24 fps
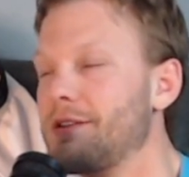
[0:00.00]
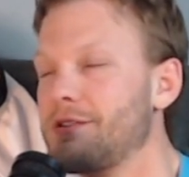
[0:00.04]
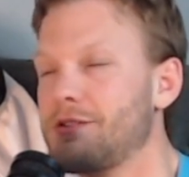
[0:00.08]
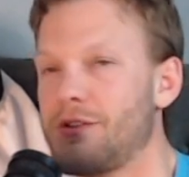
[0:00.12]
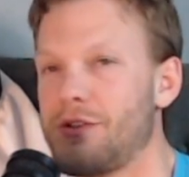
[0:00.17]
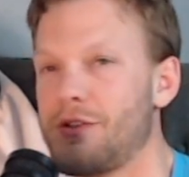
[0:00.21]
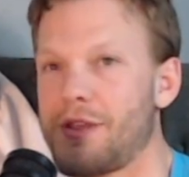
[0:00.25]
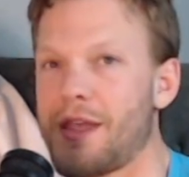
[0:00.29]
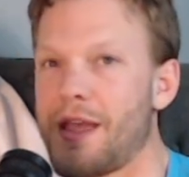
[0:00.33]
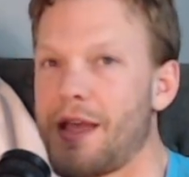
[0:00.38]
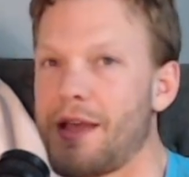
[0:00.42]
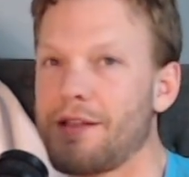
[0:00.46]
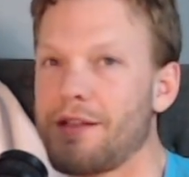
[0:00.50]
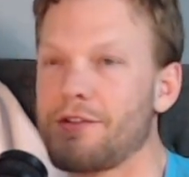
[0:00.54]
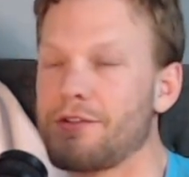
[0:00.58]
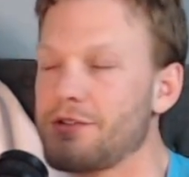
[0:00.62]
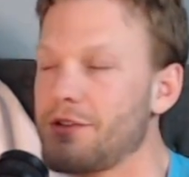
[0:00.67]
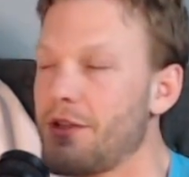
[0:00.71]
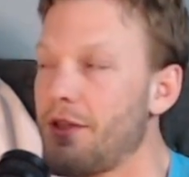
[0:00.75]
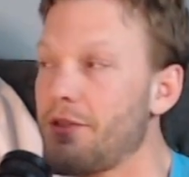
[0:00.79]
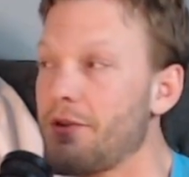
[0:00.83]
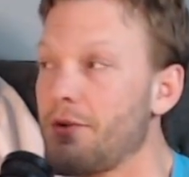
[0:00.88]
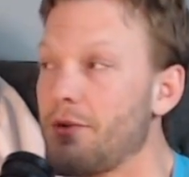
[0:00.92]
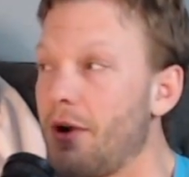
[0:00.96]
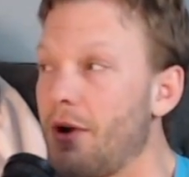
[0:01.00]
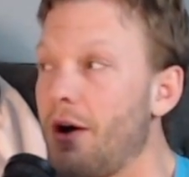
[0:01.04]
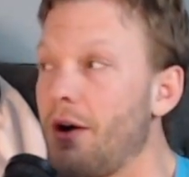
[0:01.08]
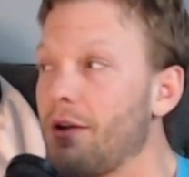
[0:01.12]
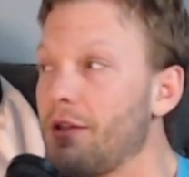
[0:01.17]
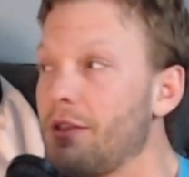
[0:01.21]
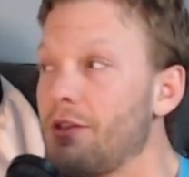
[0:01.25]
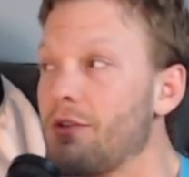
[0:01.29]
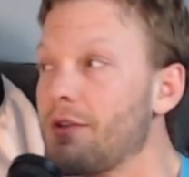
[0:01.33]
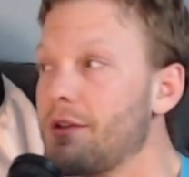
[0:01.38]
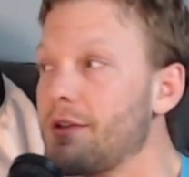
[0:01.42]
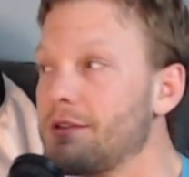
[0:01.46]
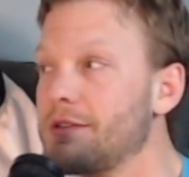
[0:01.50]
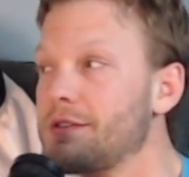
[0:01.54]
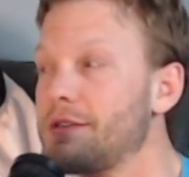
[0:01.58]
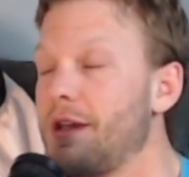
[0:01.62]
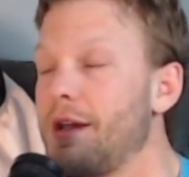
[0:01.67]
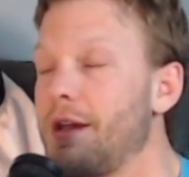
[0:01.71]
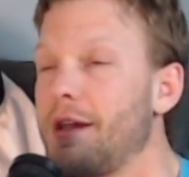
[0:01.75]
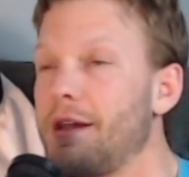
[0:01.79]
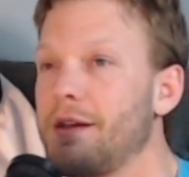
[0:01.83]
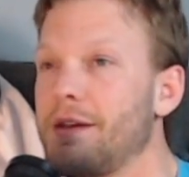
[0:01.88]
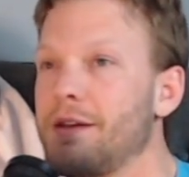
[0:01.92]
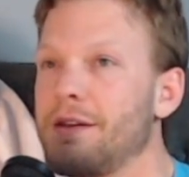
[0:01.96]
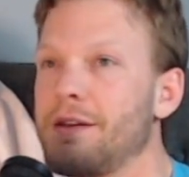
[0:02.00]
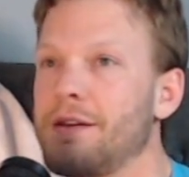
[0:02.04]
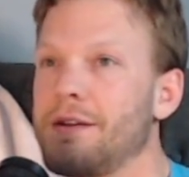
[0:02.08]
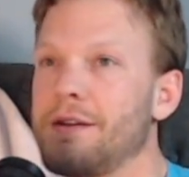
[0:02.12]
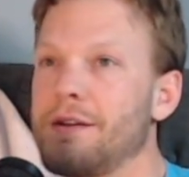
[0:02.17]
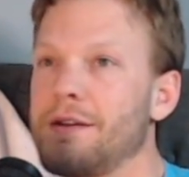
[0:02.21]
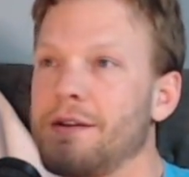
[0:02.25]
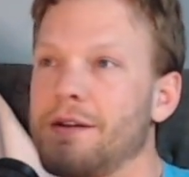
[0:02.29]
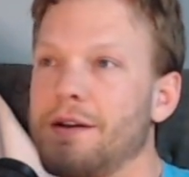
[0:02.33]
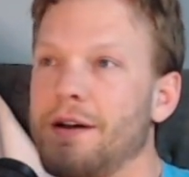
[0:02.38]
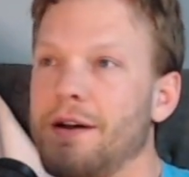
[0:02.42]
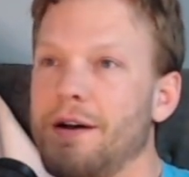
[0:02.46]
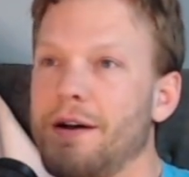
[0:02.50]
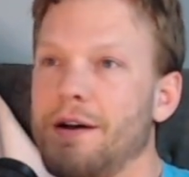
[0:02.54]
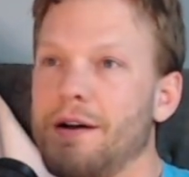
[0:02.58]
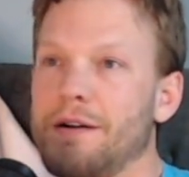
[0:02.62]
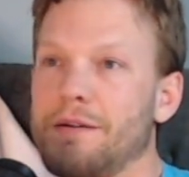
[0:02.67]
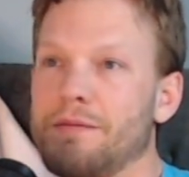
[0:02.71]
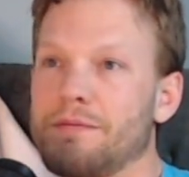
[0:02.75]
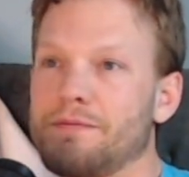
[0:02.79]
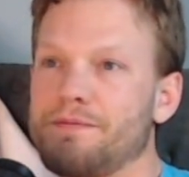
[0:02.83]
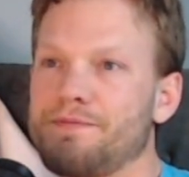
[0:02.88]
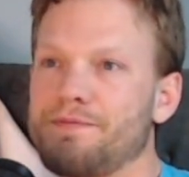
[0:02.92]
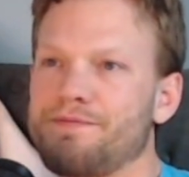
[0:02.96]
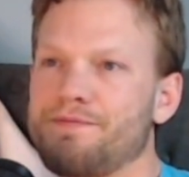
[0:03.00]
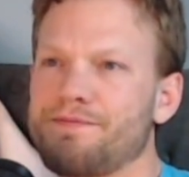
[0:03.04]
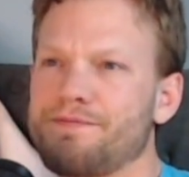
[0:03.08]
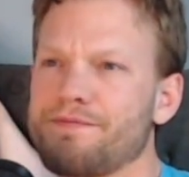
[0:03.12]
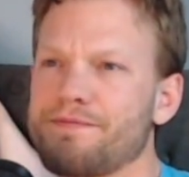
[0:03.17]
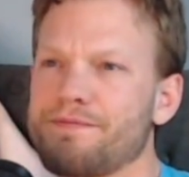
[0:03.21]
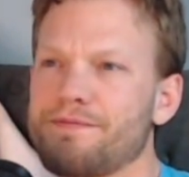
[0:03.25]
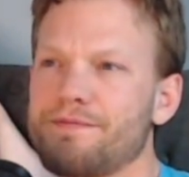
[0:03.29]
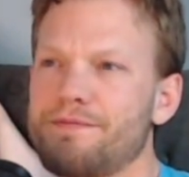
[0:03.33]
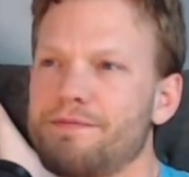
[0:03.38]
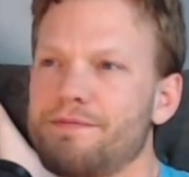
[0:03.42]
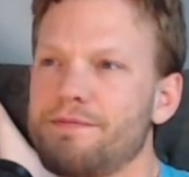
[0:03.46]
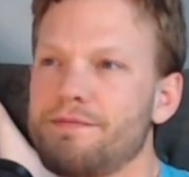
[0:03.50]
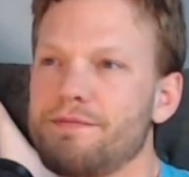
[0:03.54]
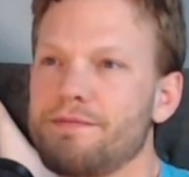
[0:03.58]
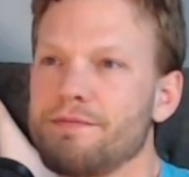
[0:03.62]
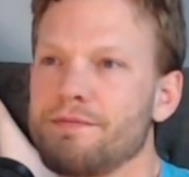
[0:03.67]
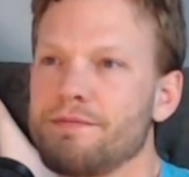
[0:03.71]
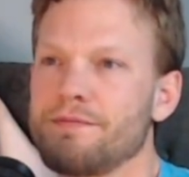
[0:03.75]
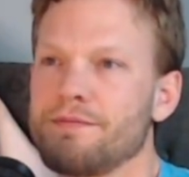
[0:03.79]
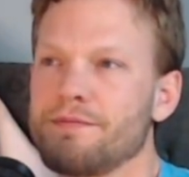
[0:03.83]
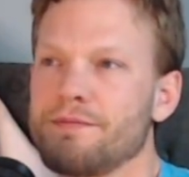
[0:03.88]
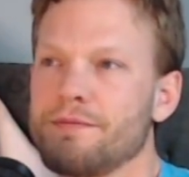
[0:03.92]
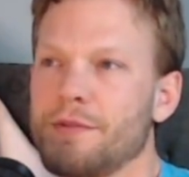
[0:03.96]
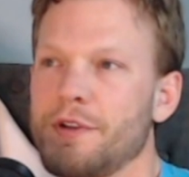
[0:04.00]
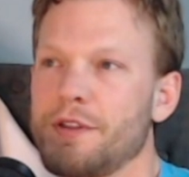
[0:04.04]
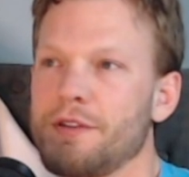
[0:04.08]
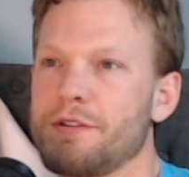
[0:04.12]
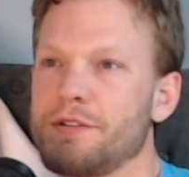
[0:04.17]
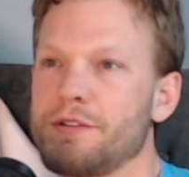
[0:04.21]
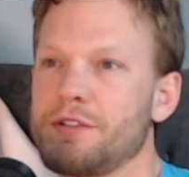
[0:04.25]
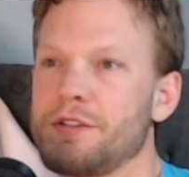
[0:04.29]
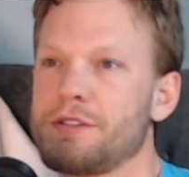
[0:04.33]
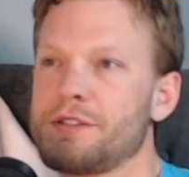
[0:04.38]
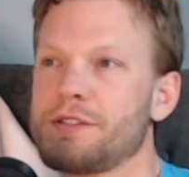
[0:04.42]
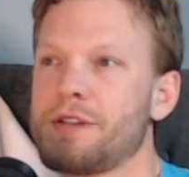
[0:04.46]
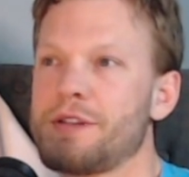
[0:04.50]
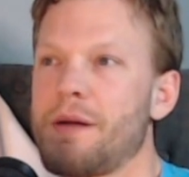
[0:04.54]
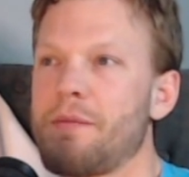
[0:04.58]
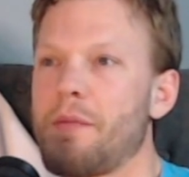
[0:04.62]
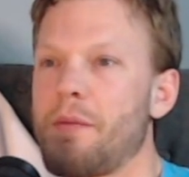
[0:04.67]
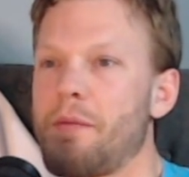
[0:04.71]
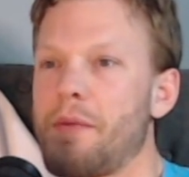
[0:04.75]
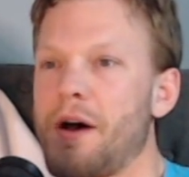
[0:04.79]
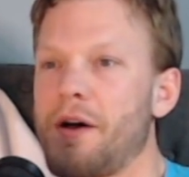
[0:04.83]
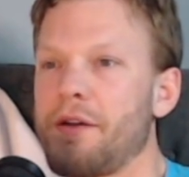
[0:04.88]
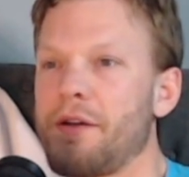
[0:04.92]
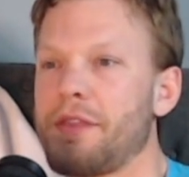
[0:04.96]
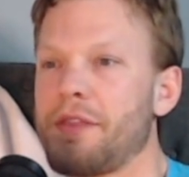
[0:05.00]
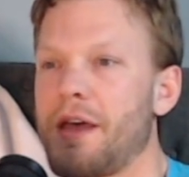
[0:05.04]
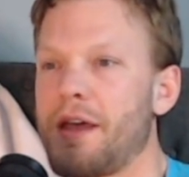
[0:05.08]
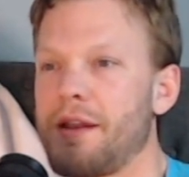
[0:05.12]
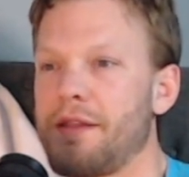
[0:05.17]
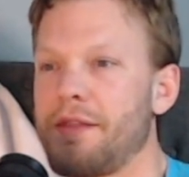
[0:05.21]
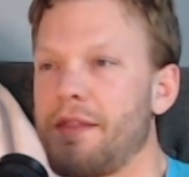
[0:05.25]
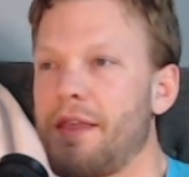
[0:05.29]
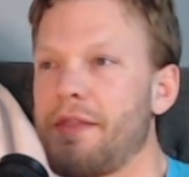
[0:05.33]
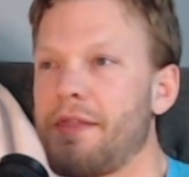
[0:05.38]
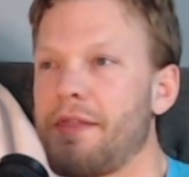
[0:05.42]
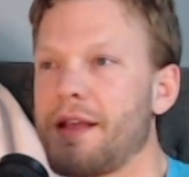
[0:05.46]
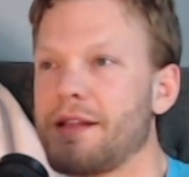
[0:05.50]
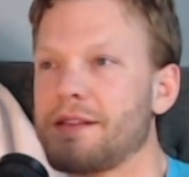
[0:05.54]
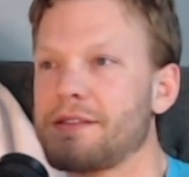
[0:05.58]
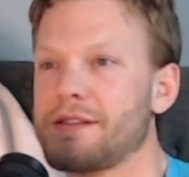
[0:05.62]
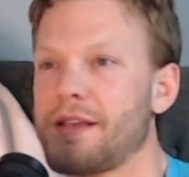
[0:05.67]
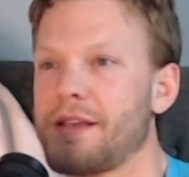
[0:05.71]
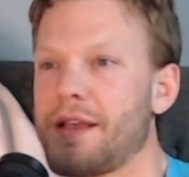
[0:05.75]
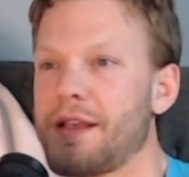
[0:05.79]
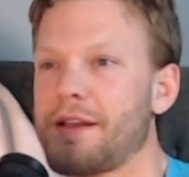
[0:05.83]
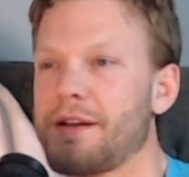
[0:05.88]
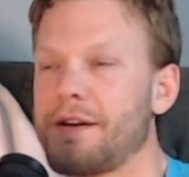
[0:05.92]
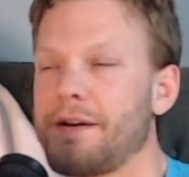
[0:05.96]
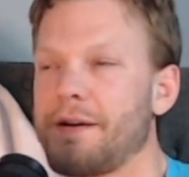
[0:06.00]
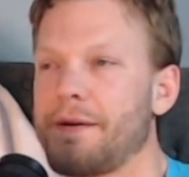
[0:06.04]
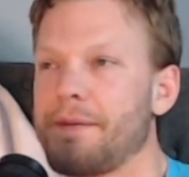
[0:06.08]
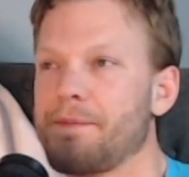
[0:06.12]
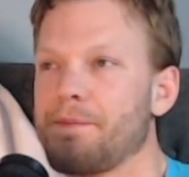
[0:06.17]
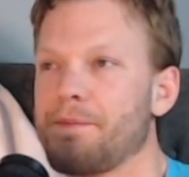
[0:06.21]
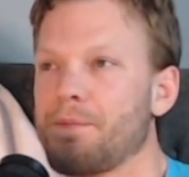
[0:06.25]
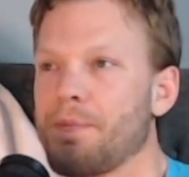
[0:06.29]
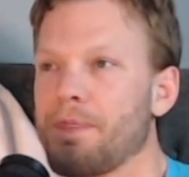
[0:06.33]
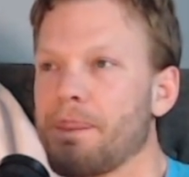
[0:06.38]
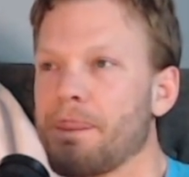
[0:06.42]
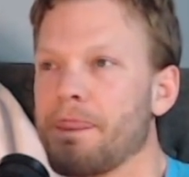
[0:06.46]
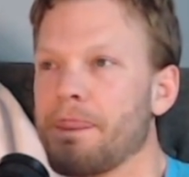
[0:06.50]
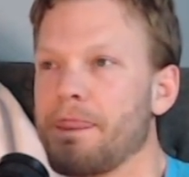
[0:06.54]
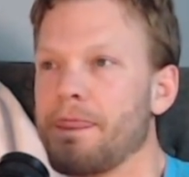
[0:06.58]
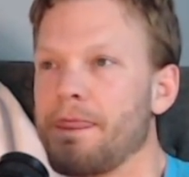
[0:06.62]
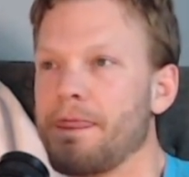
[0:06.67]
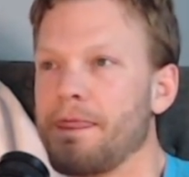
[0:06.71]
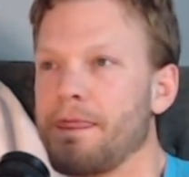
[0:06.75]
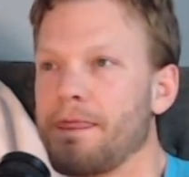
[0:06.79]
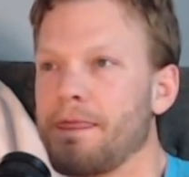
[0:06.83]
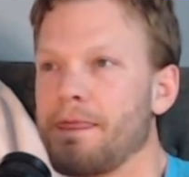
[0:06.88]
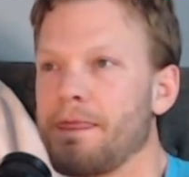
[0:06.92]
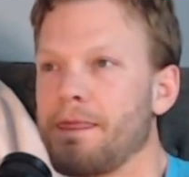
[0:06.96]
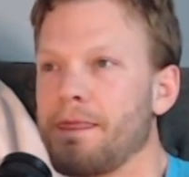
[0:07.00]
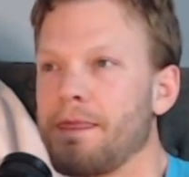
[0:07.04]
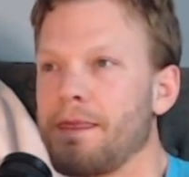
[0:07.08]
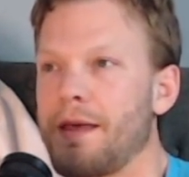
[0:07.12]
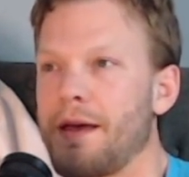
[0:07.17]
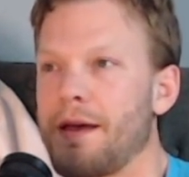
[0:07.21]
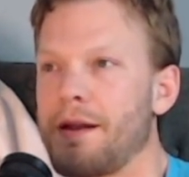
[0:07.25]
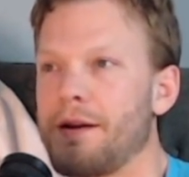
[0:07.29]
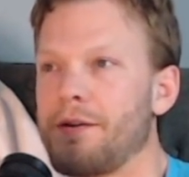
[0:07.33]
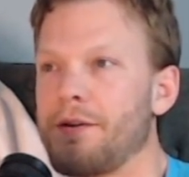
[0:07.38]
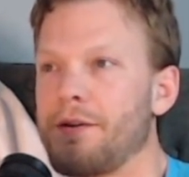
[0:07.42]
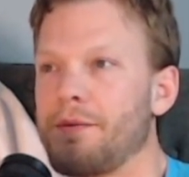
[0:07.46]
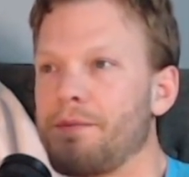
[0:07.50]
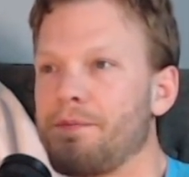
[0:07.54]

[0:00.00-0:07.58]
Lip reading: So you can't. There's nothing wrong you can say, but there's just something about that, and then that's like I don't know.